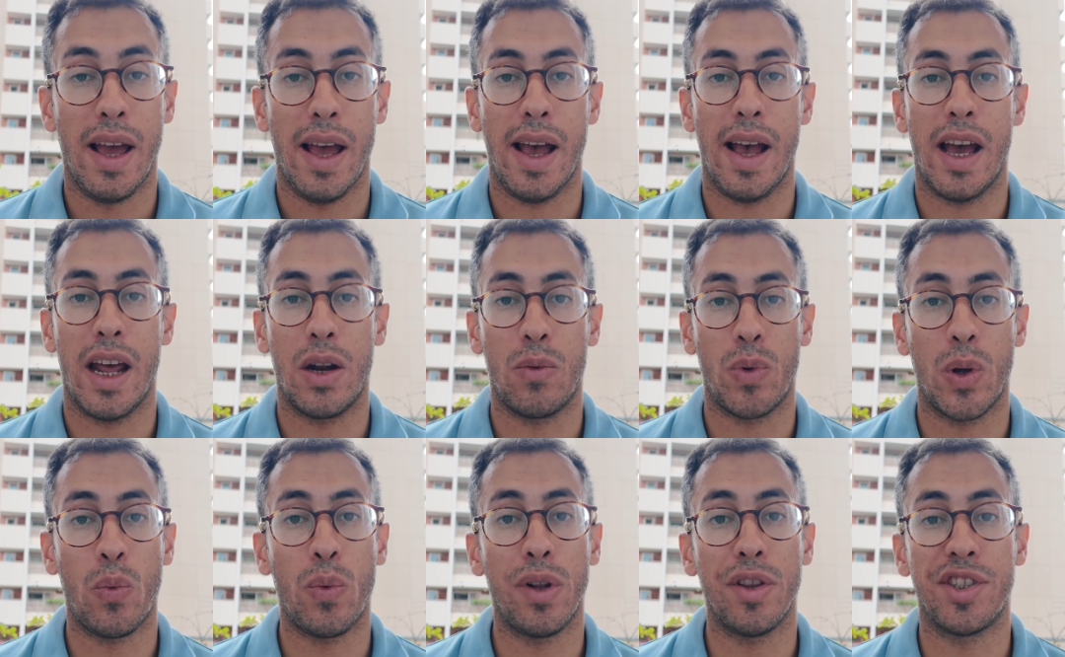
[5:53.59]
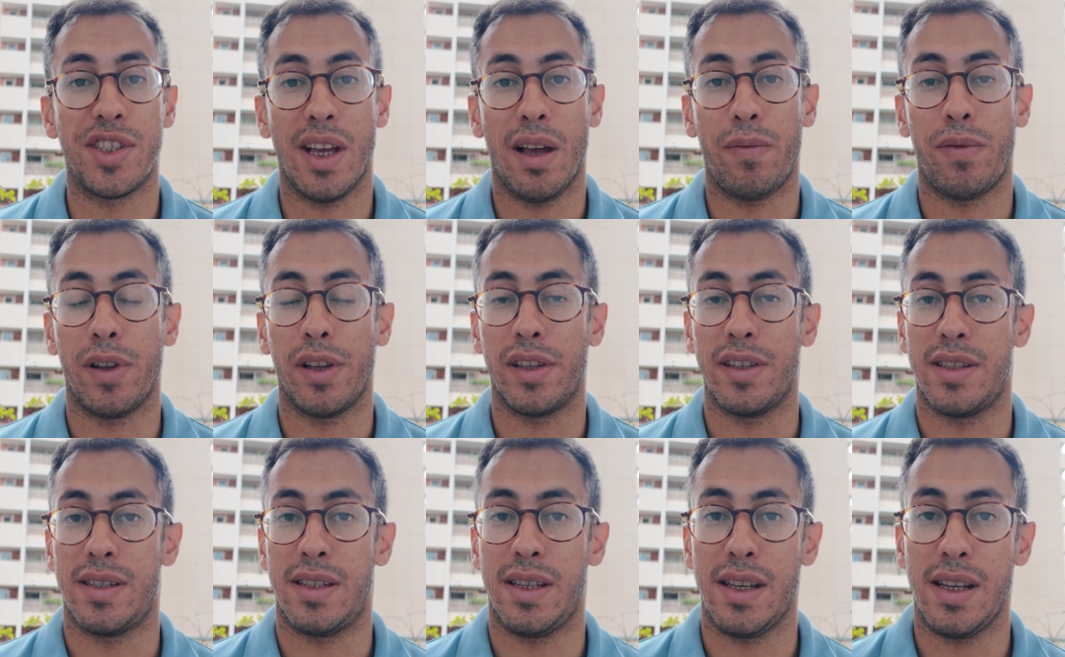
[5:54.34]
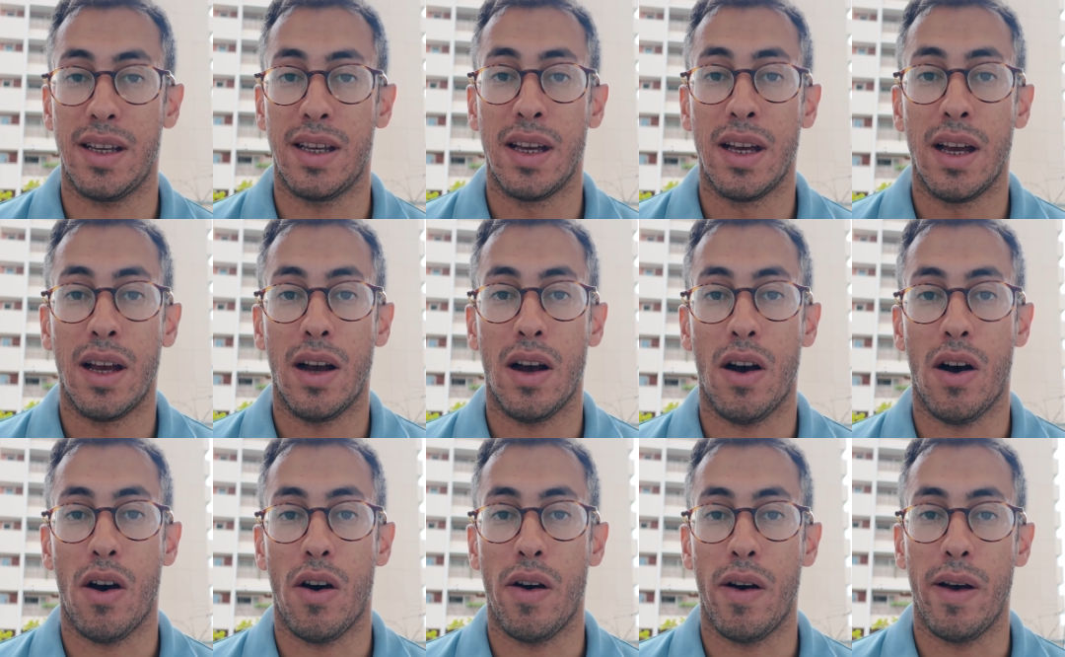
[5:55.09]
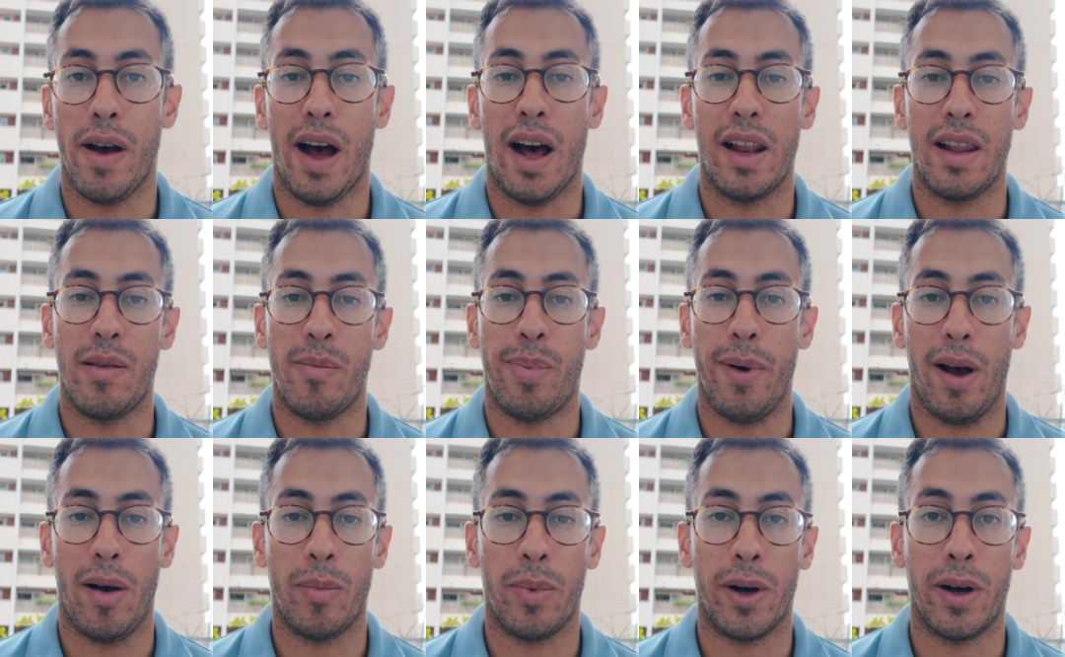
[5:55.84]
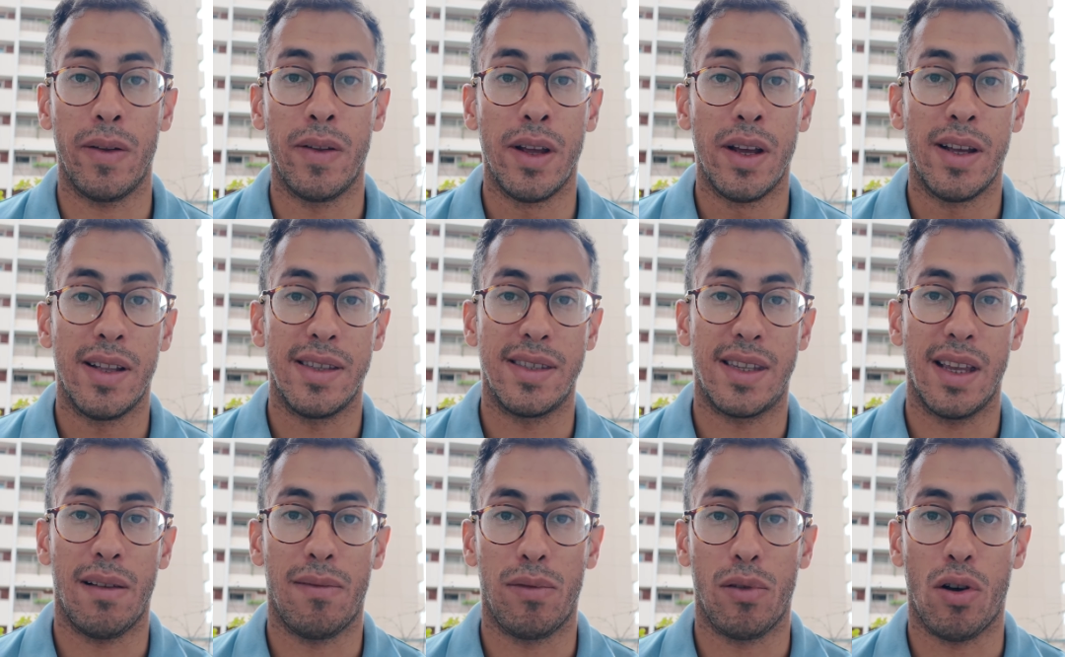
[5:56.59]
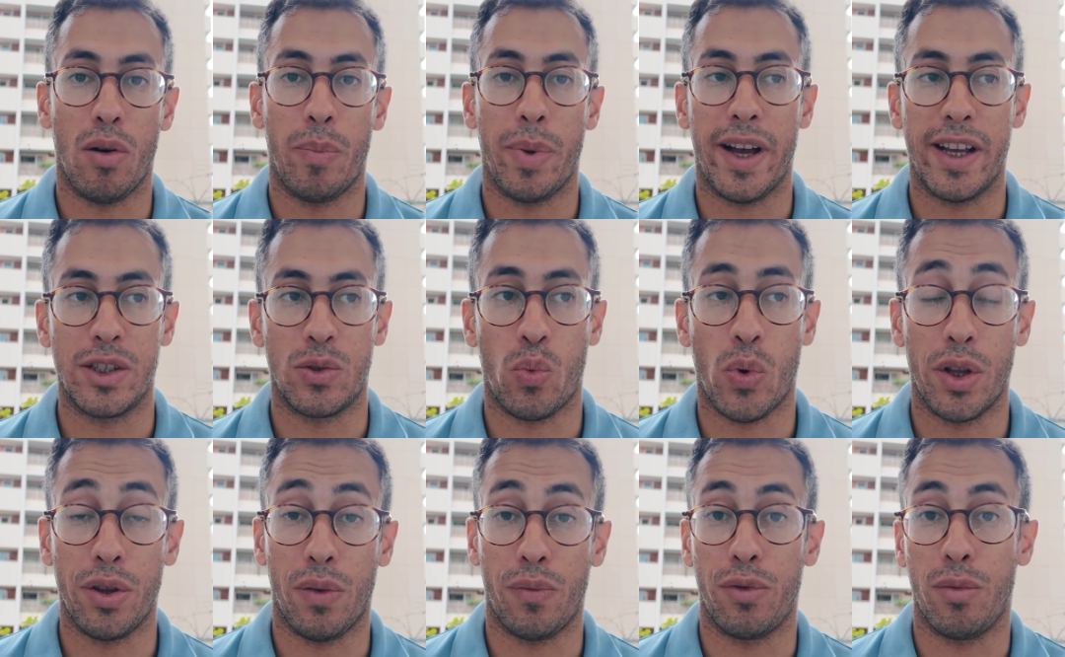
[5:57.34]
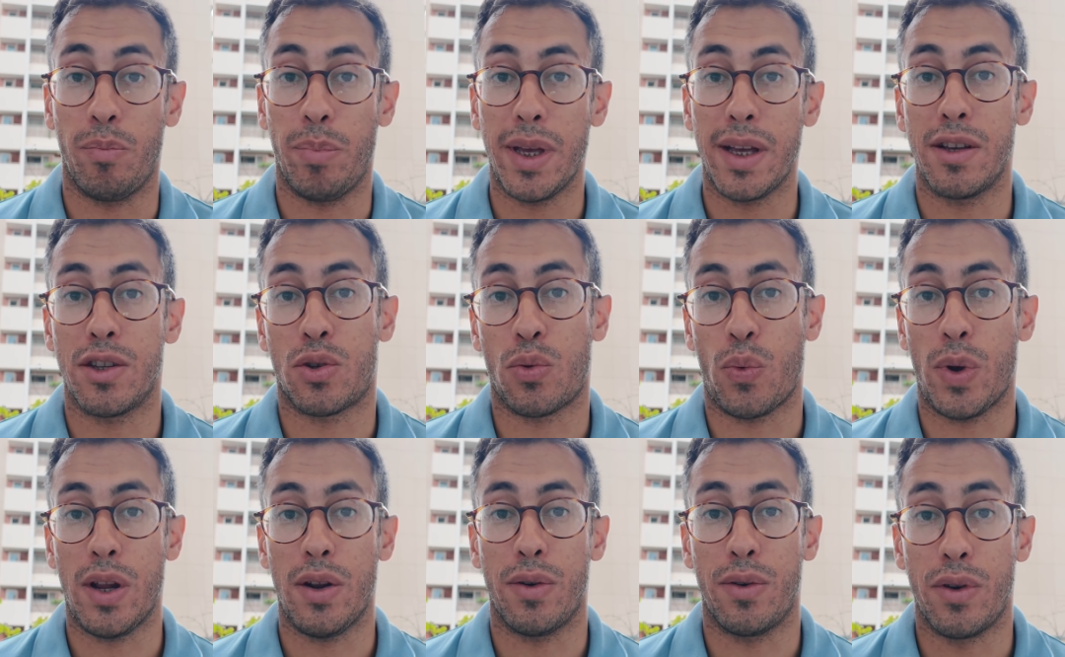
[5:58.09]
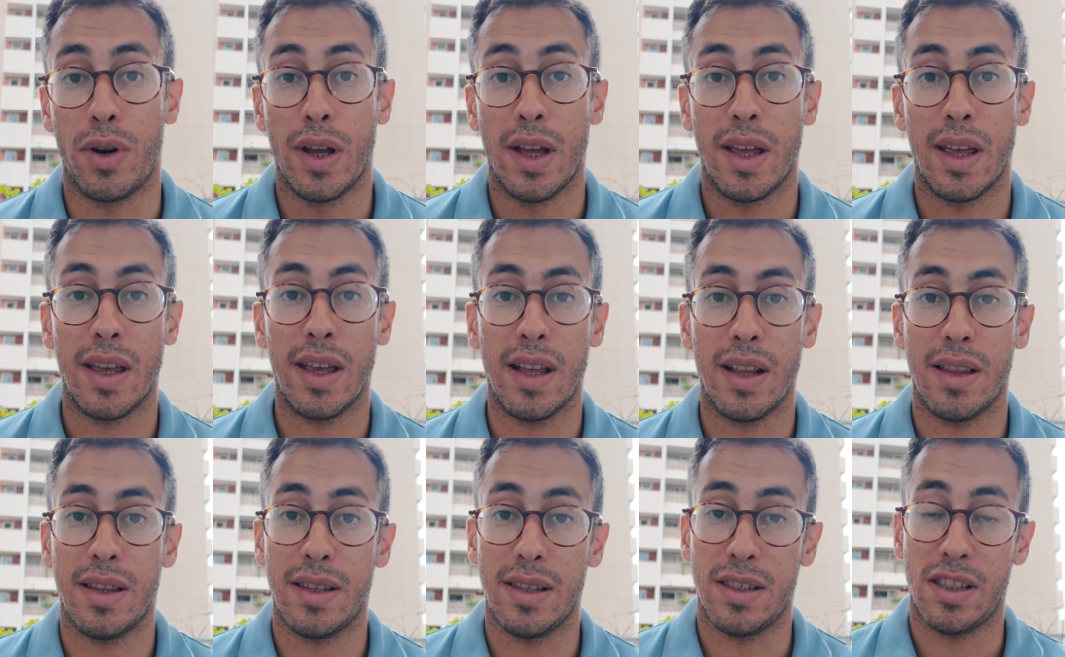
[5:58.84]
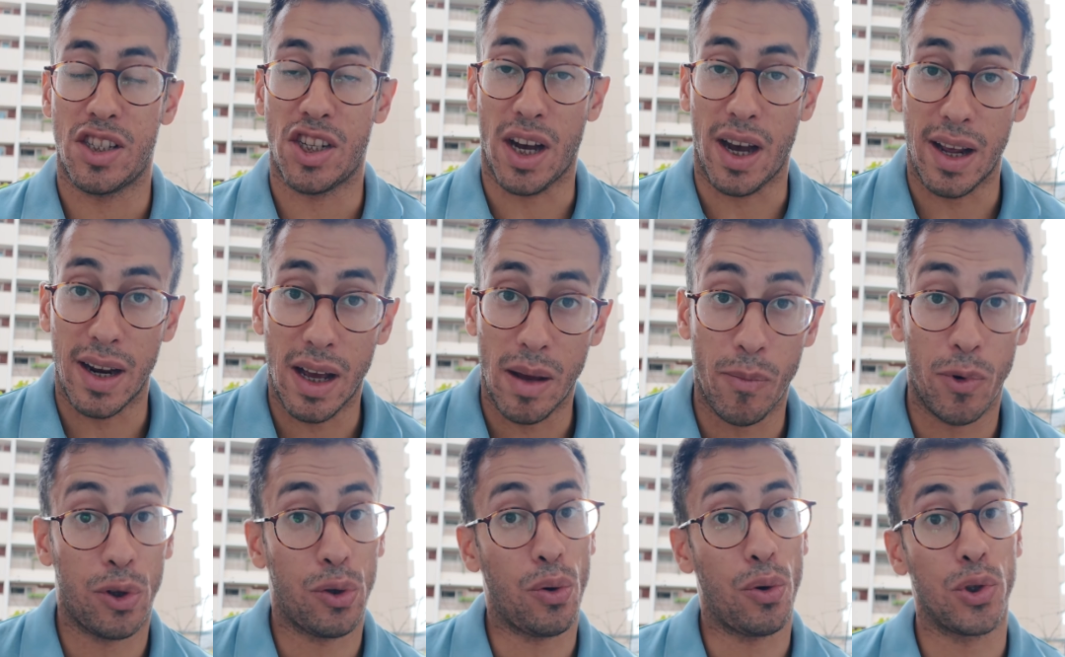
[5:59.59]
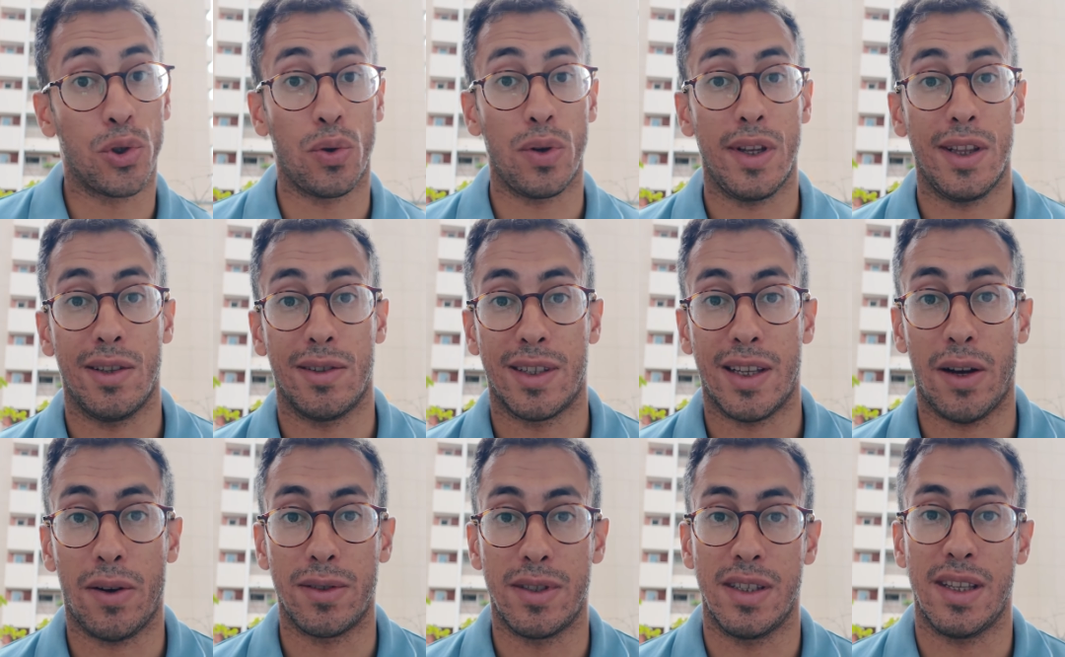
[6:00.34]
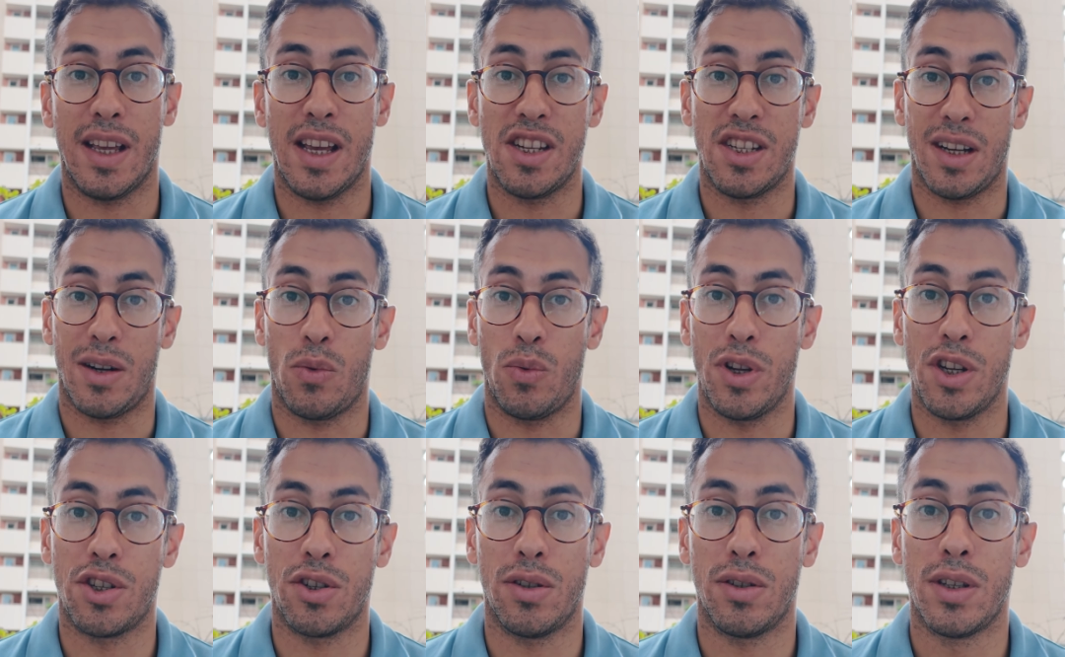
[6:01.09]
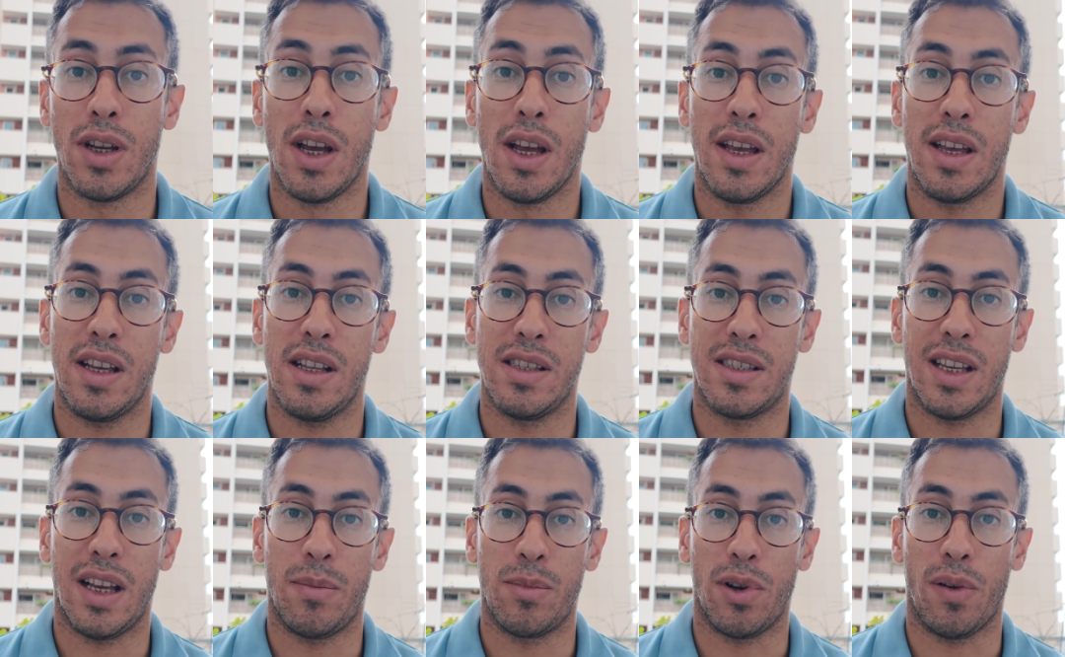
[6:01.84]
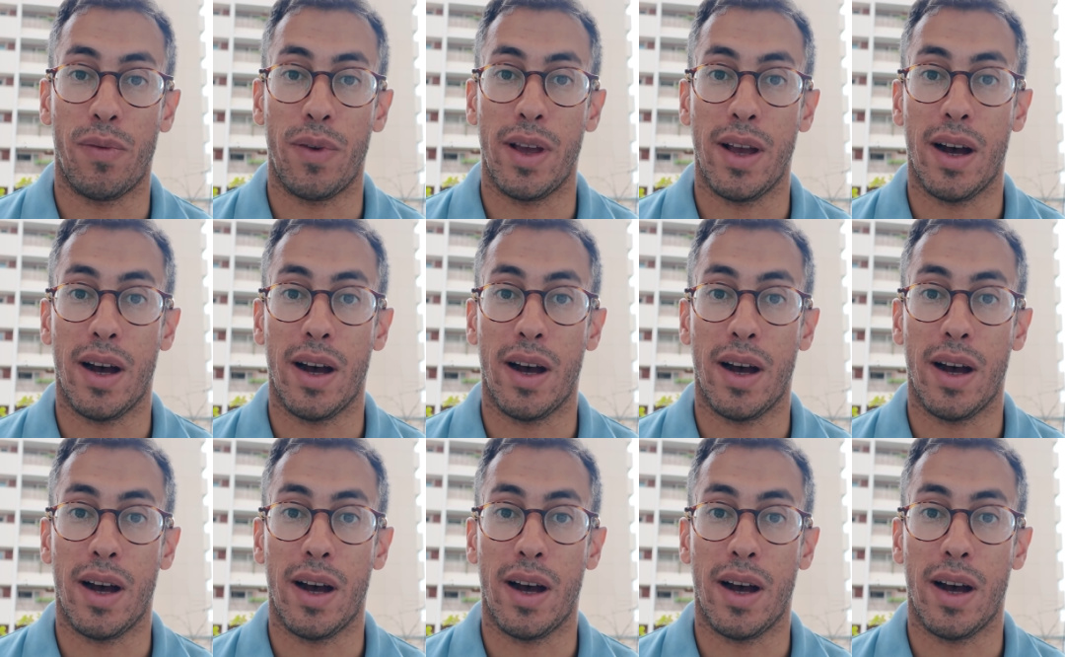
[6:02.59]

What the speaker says: And we will definitely see Alibaba develop as one of the biggest winners in China, but also in the Southeast Asia region in terms of